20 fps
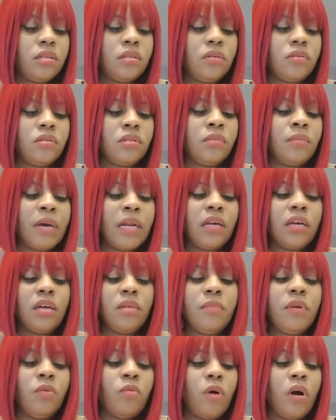So somebody
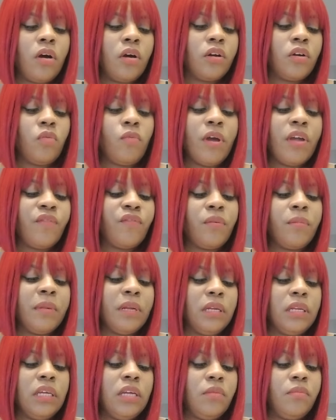could be walking away from a
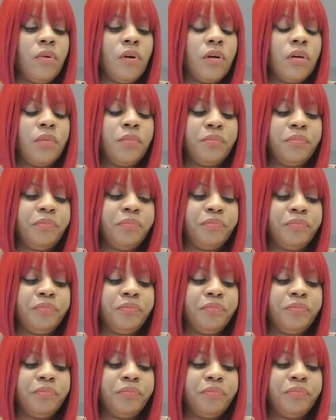Libra.